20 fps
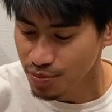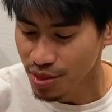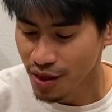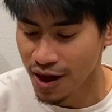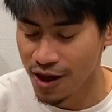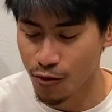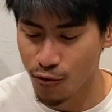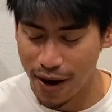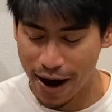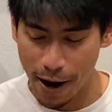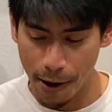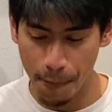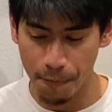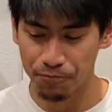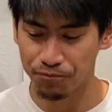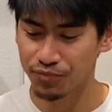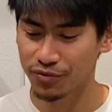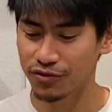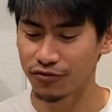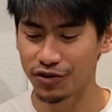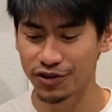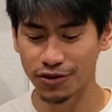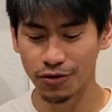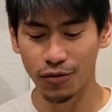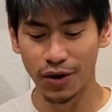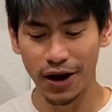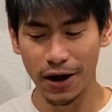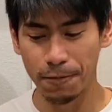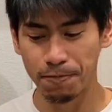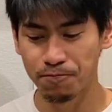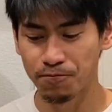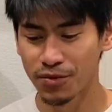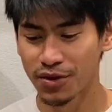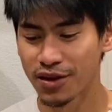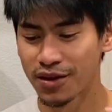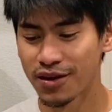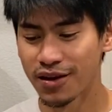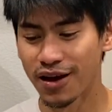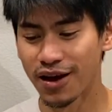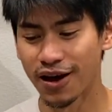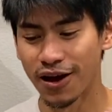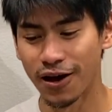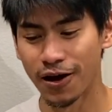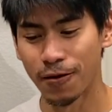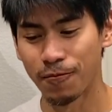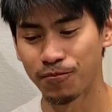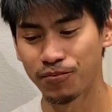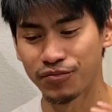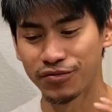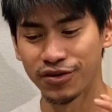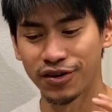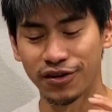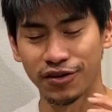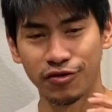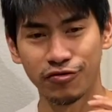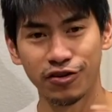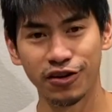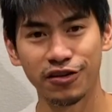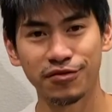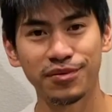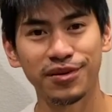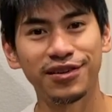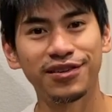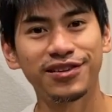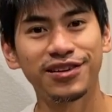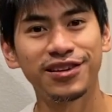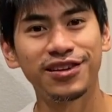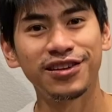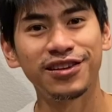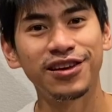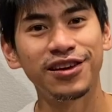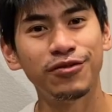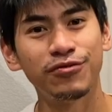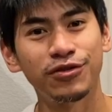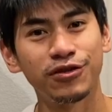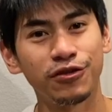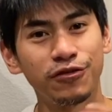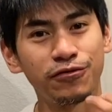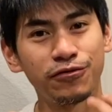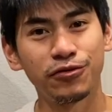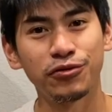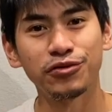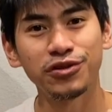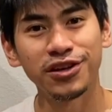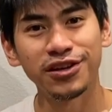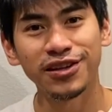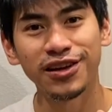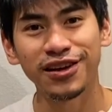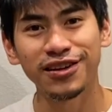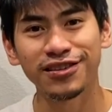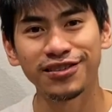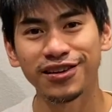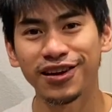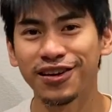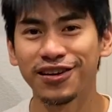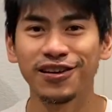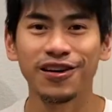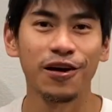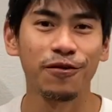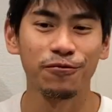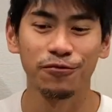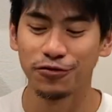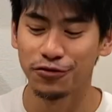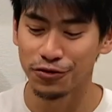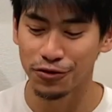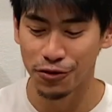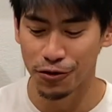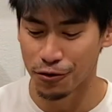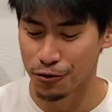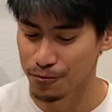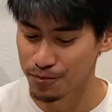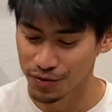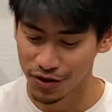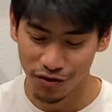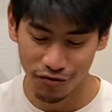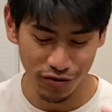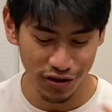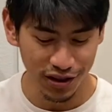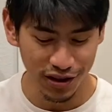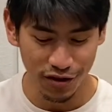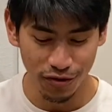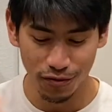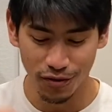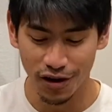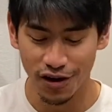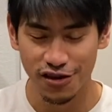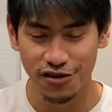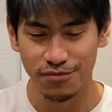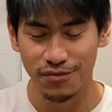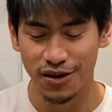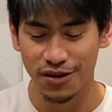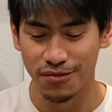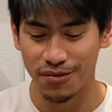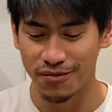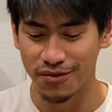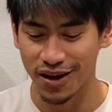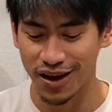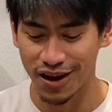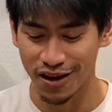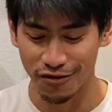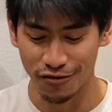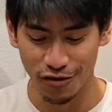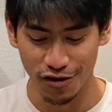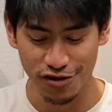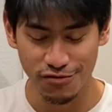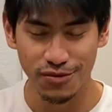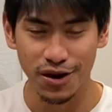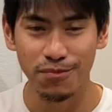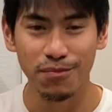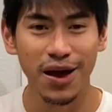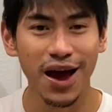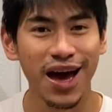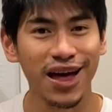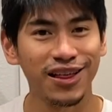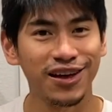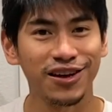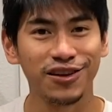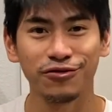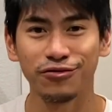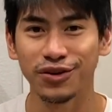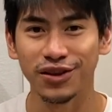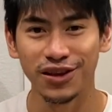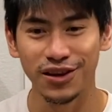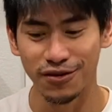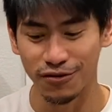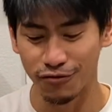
And wow, with the wine. The crisp acidity with the fruitiness that comes through really wash my palate, really